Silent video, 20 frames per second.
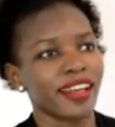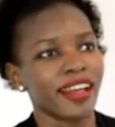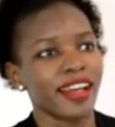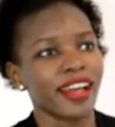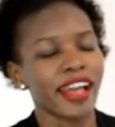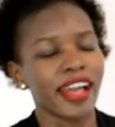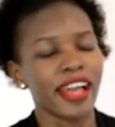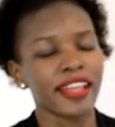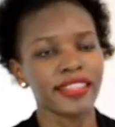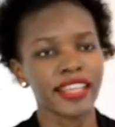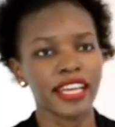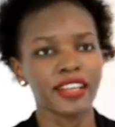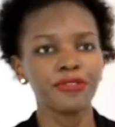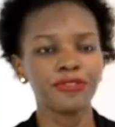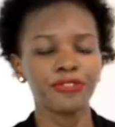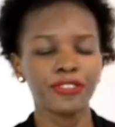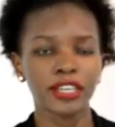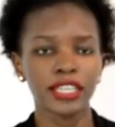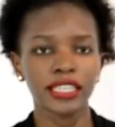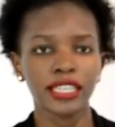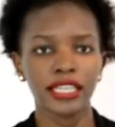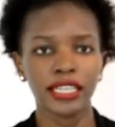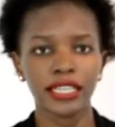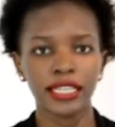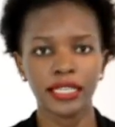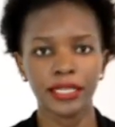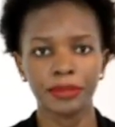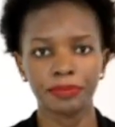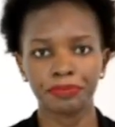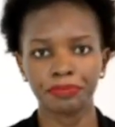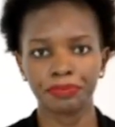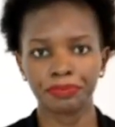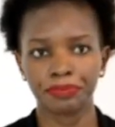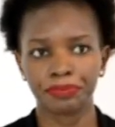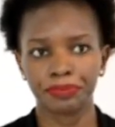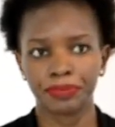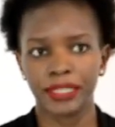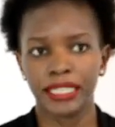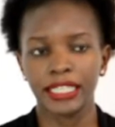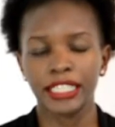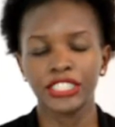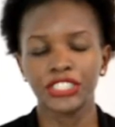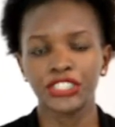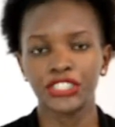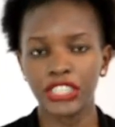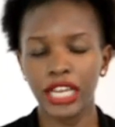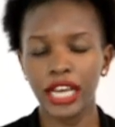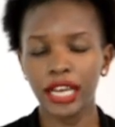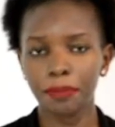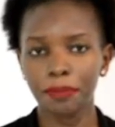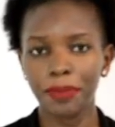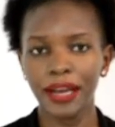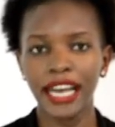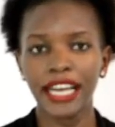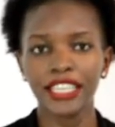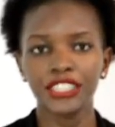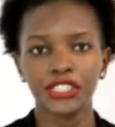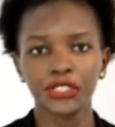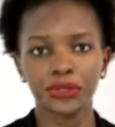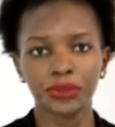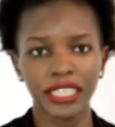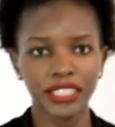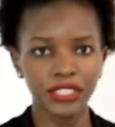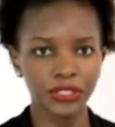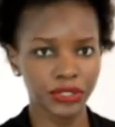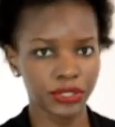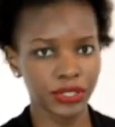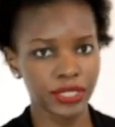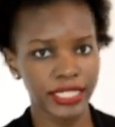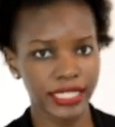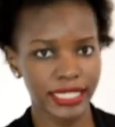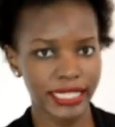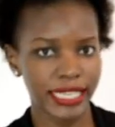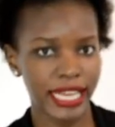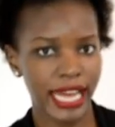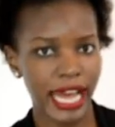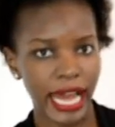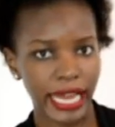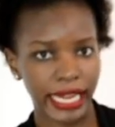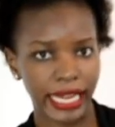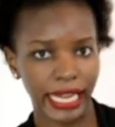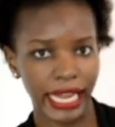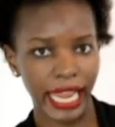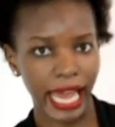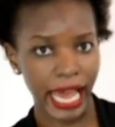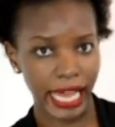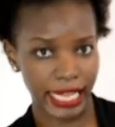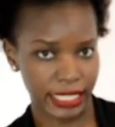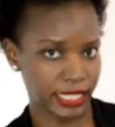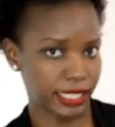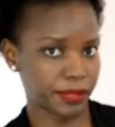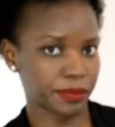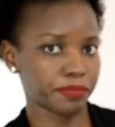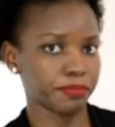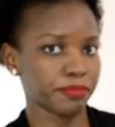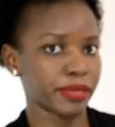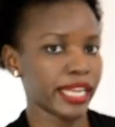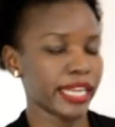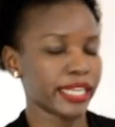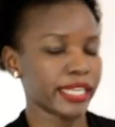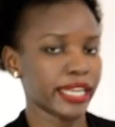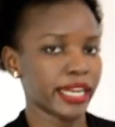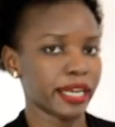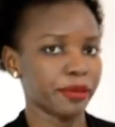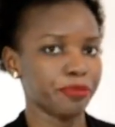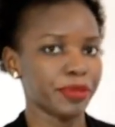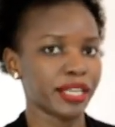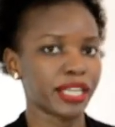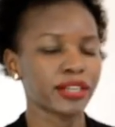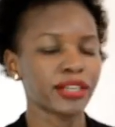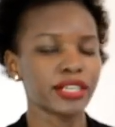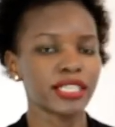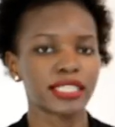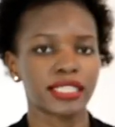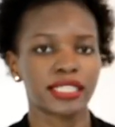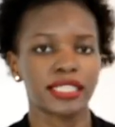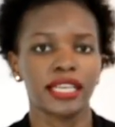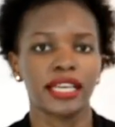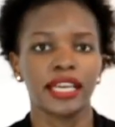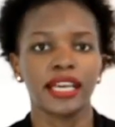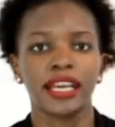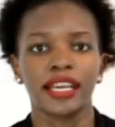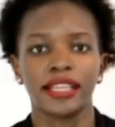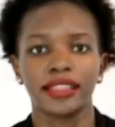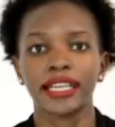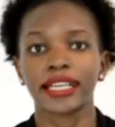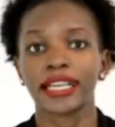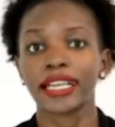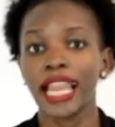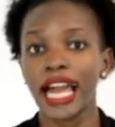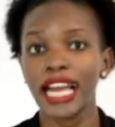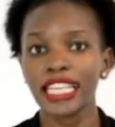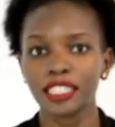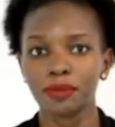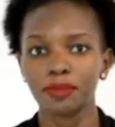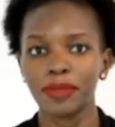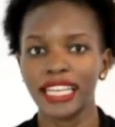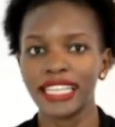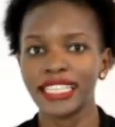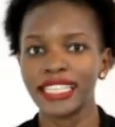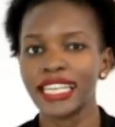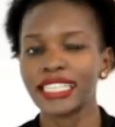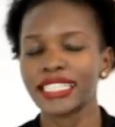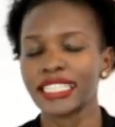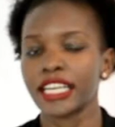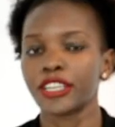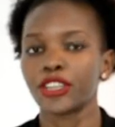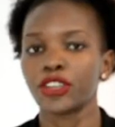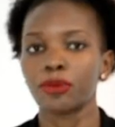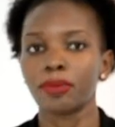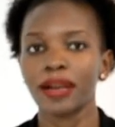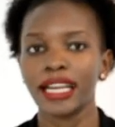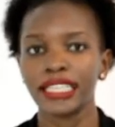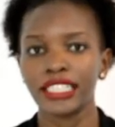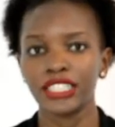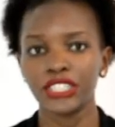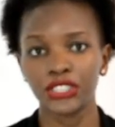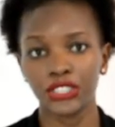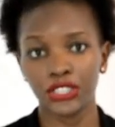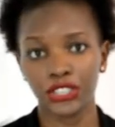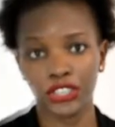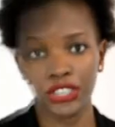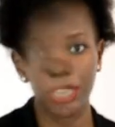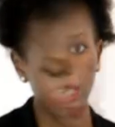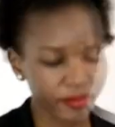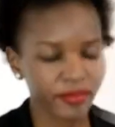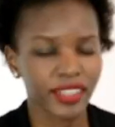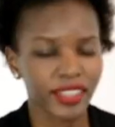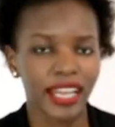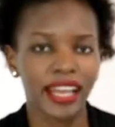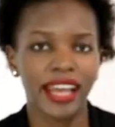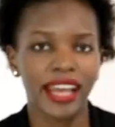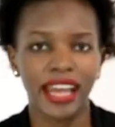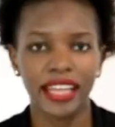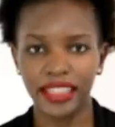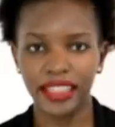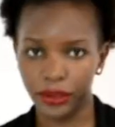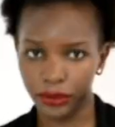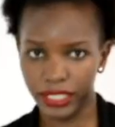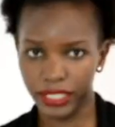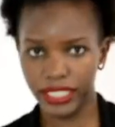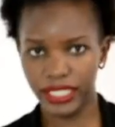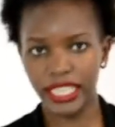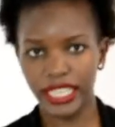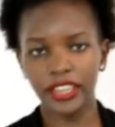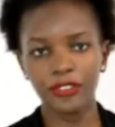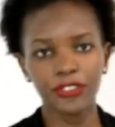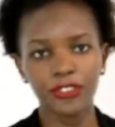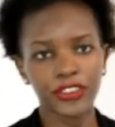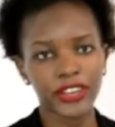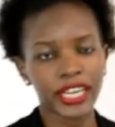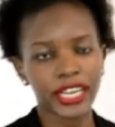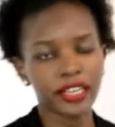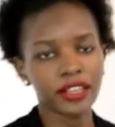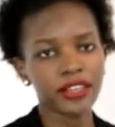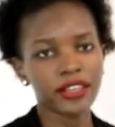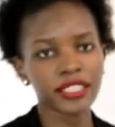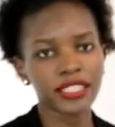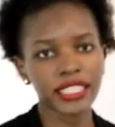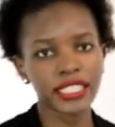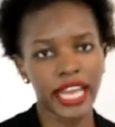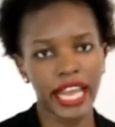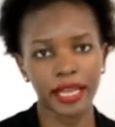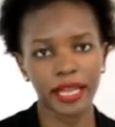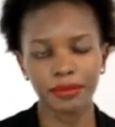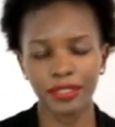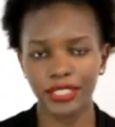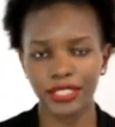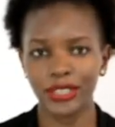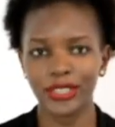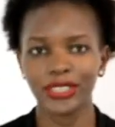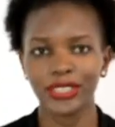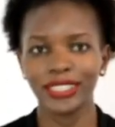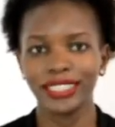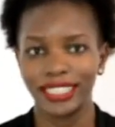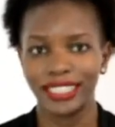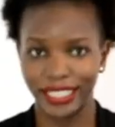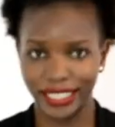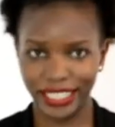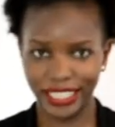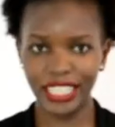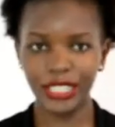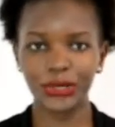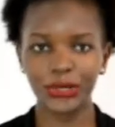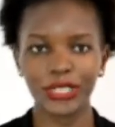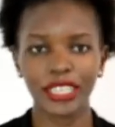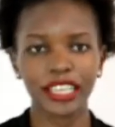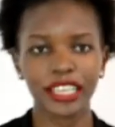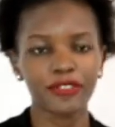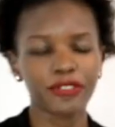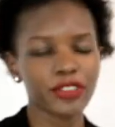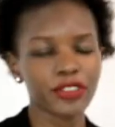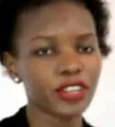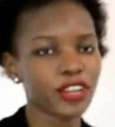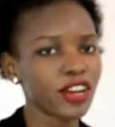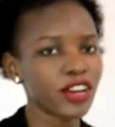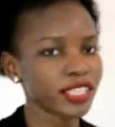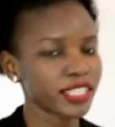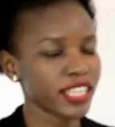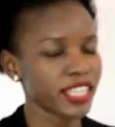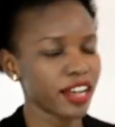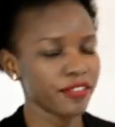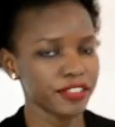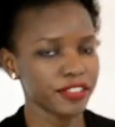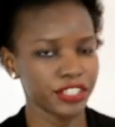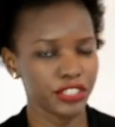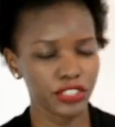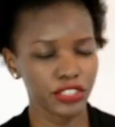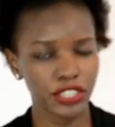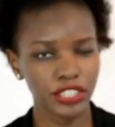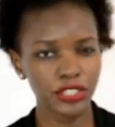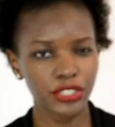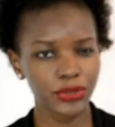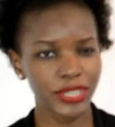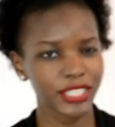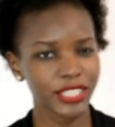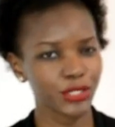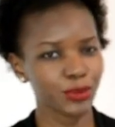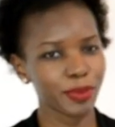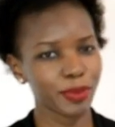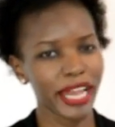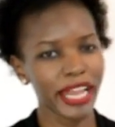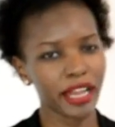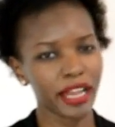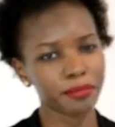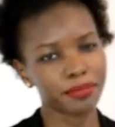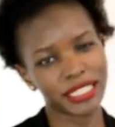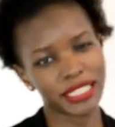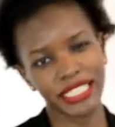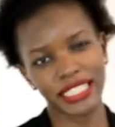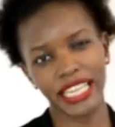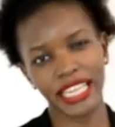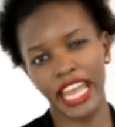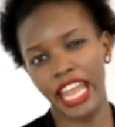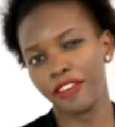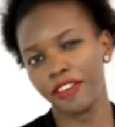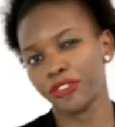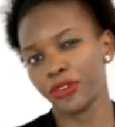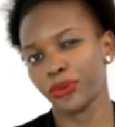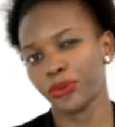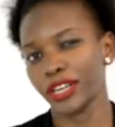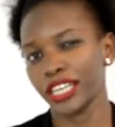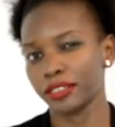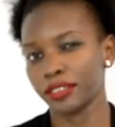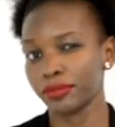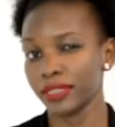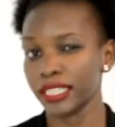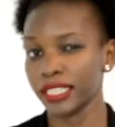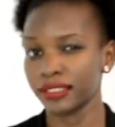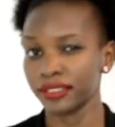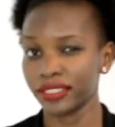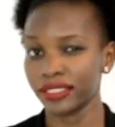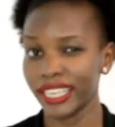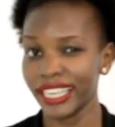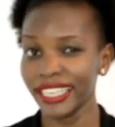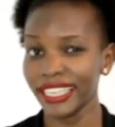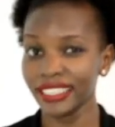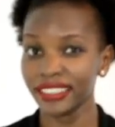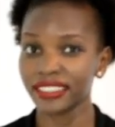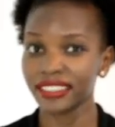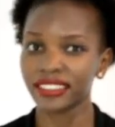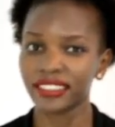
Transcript: And then for the jar part, you want to consider a glass blender because the glass blenders are normally stronger and they would stay for a long time, so this would give you long service. You don't want to buy a blender every 1 month, right?